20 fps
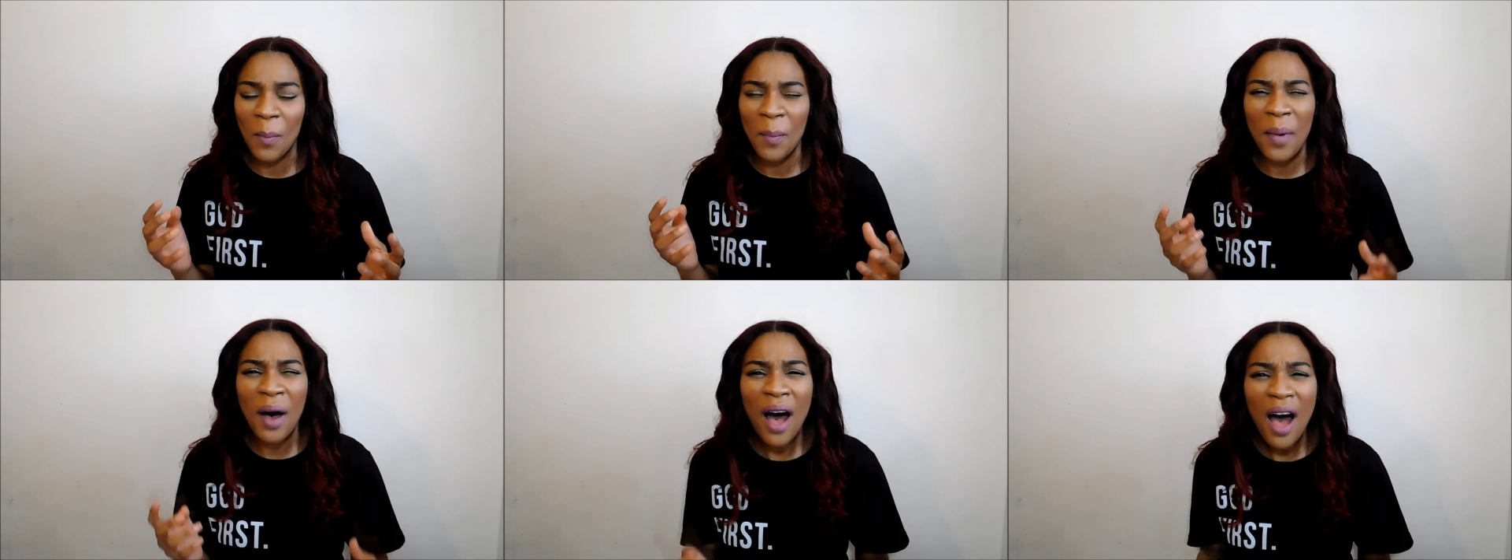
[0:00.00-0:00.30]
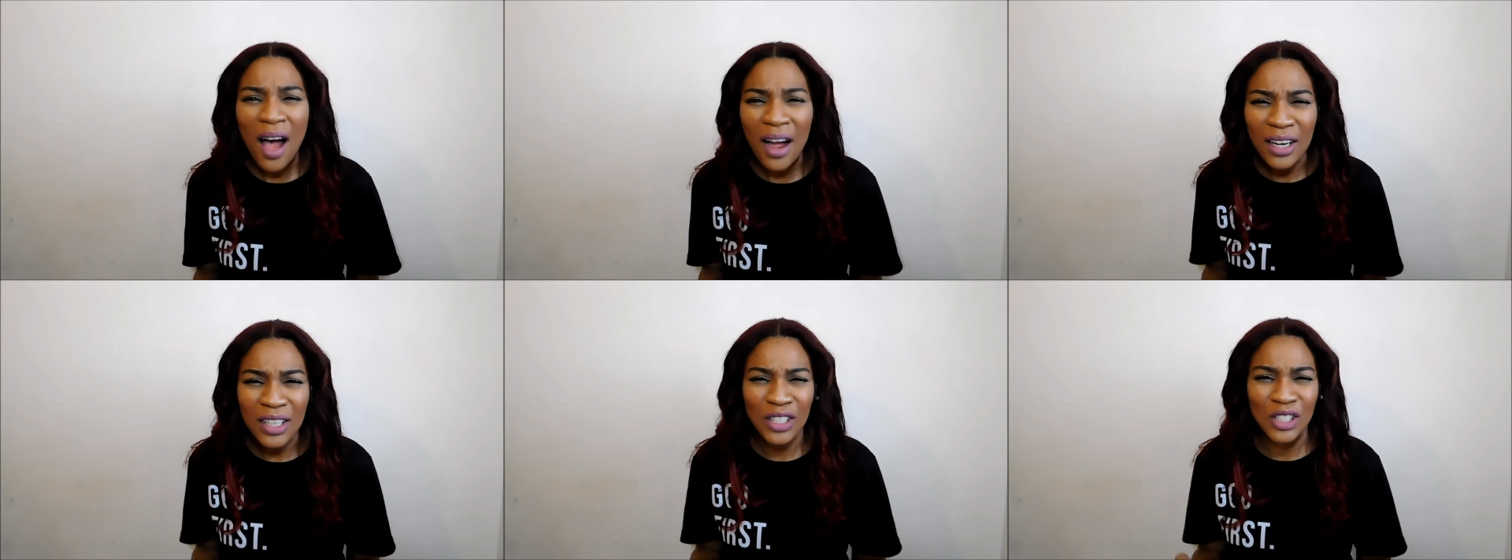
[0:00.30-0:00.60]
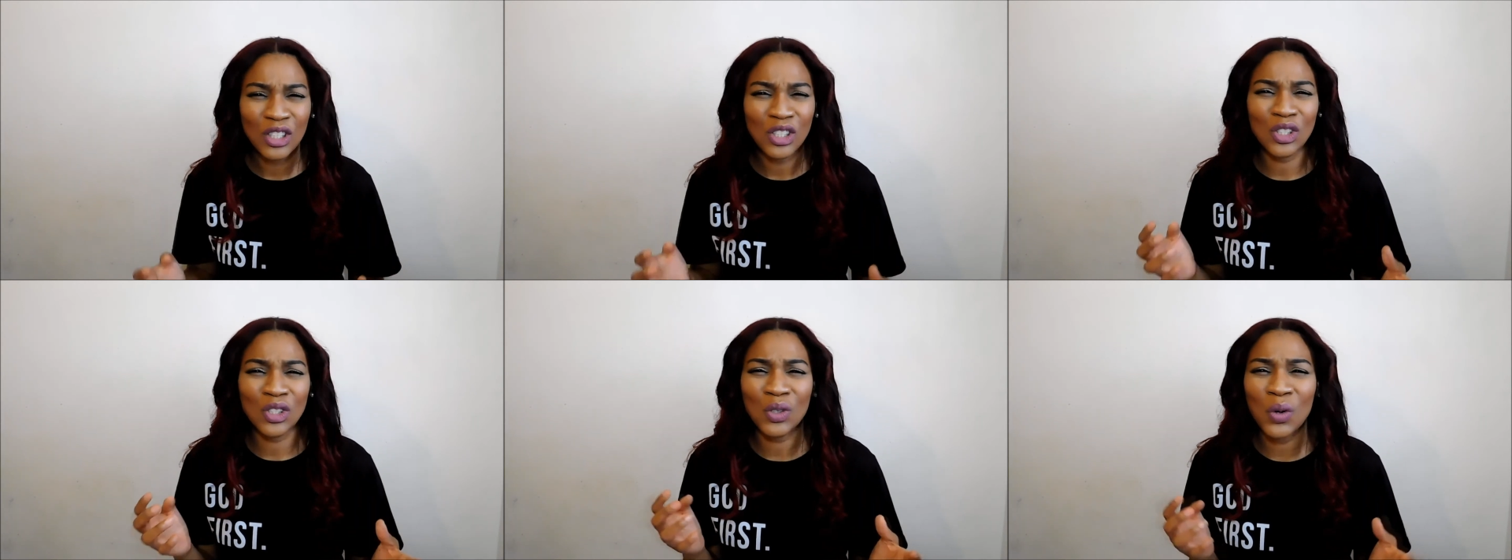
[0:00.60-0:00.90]

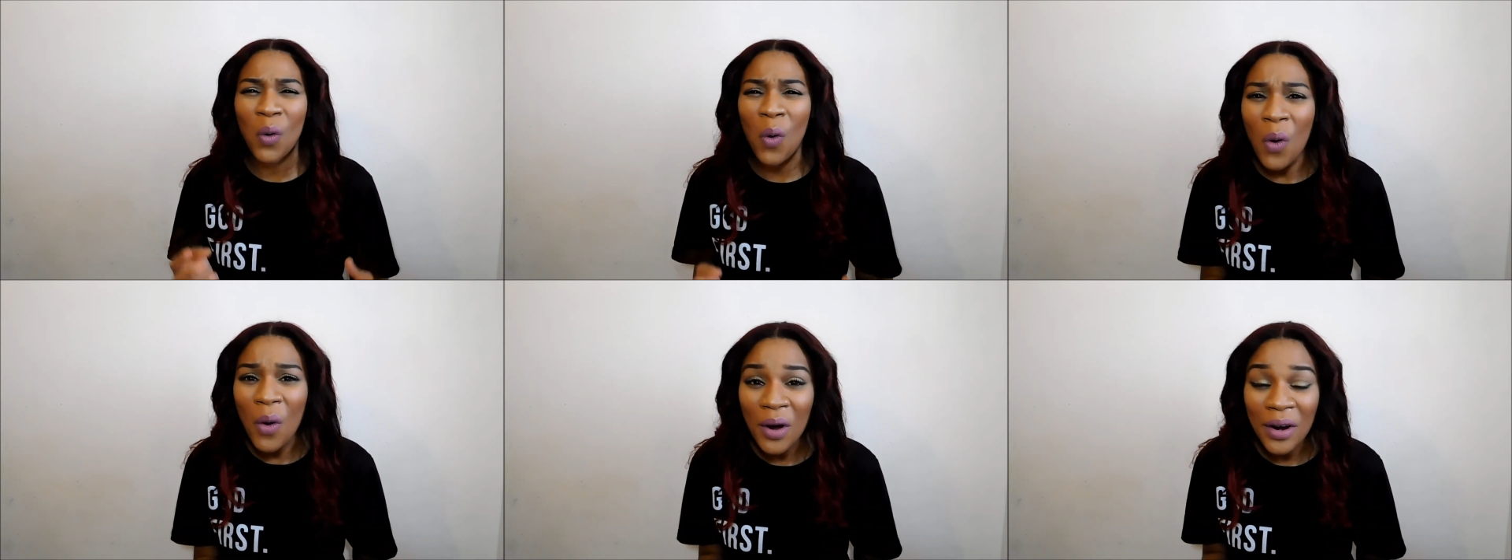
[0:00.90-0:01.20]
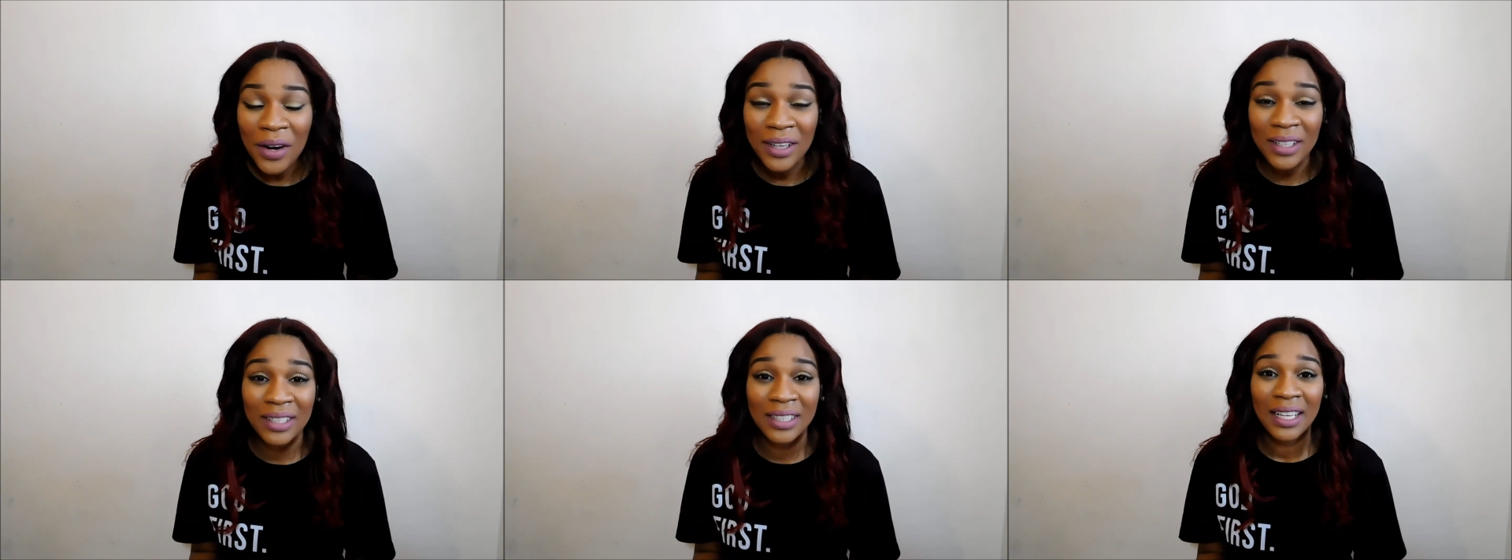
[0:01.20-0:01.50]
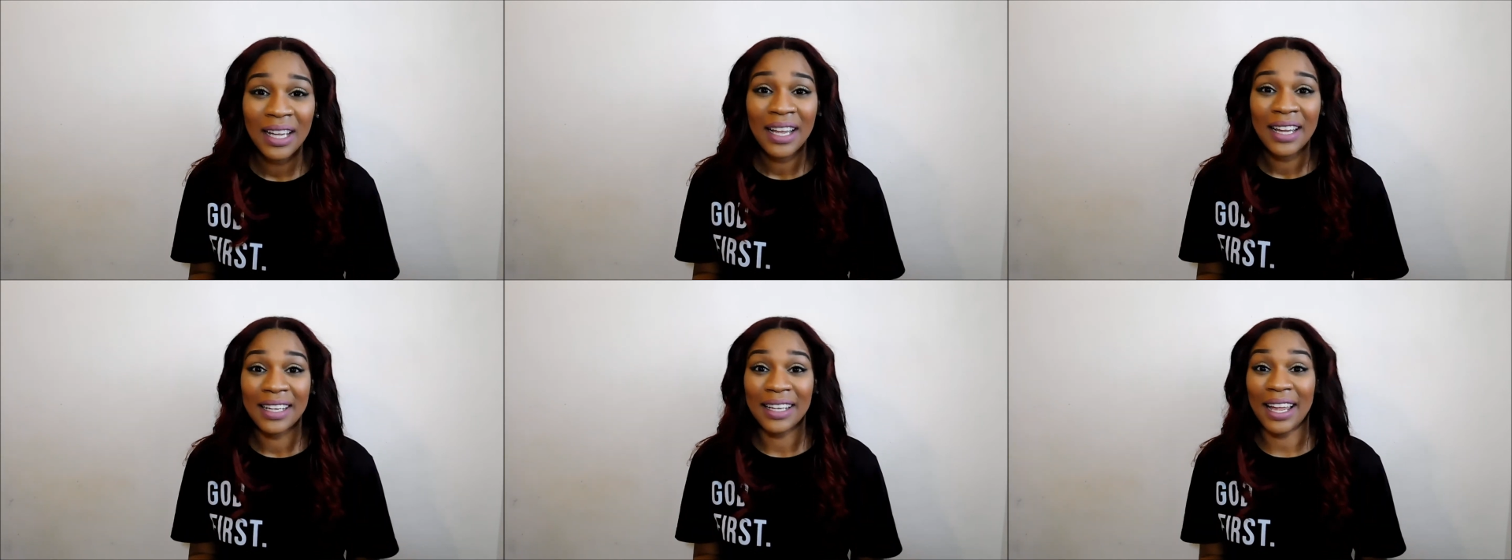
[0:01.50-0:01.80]
mocked, scorned.
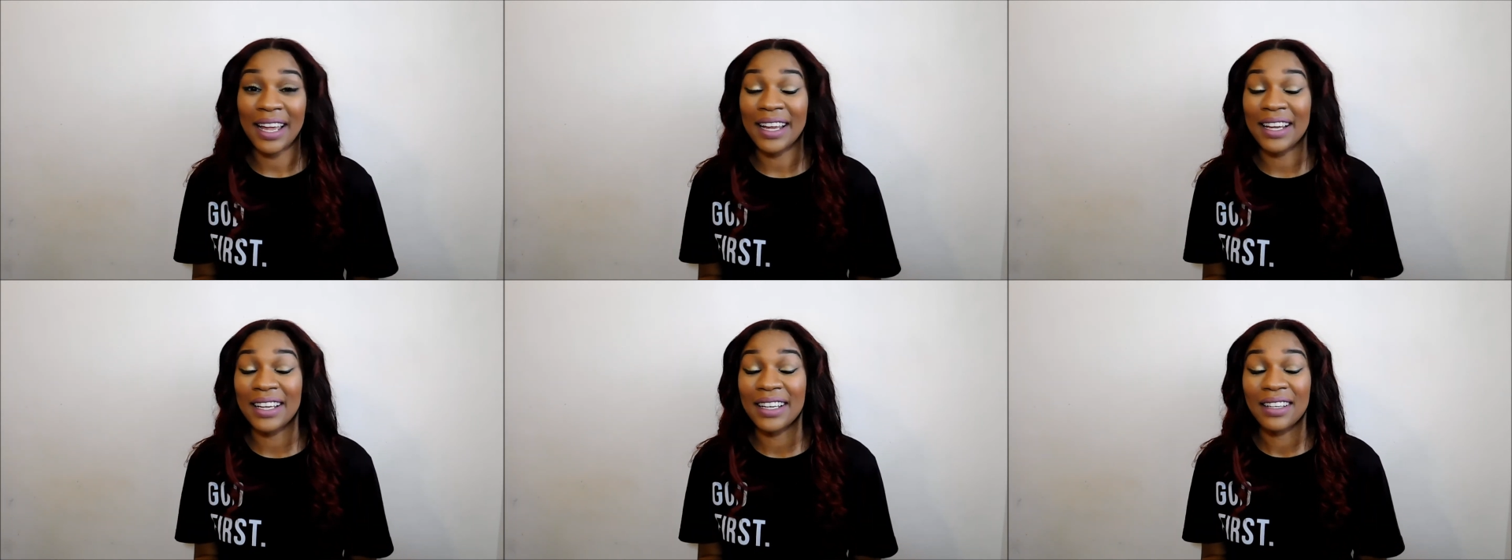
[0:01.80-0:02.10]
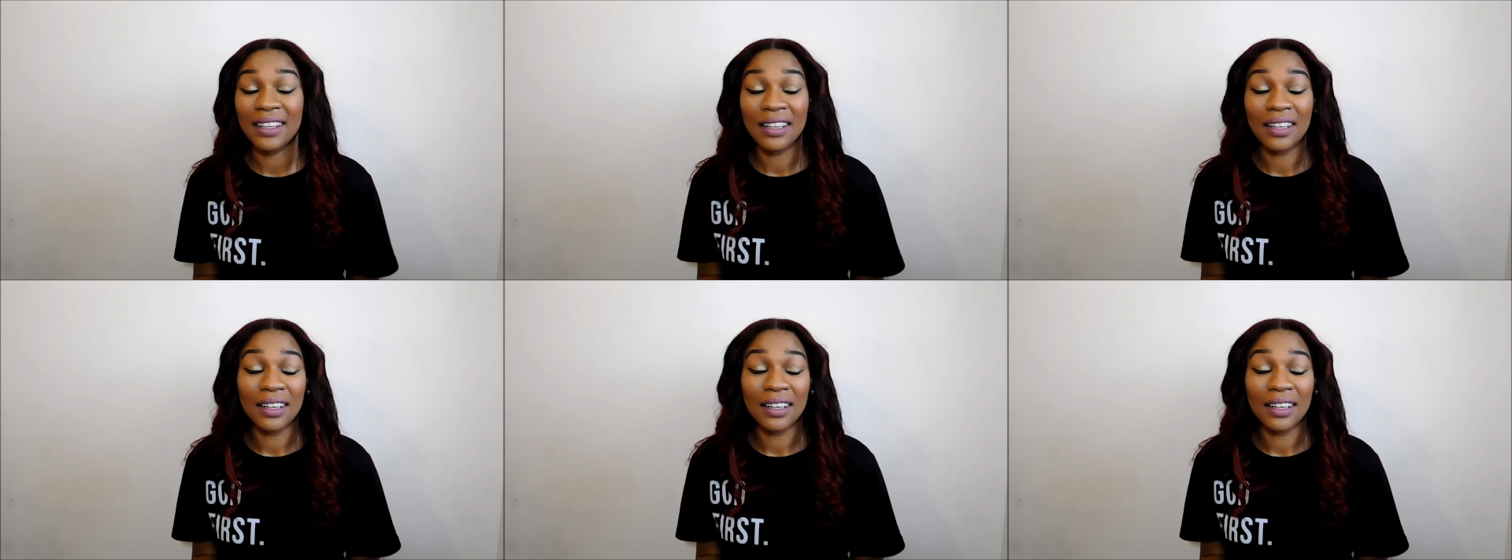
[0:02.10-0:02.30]
I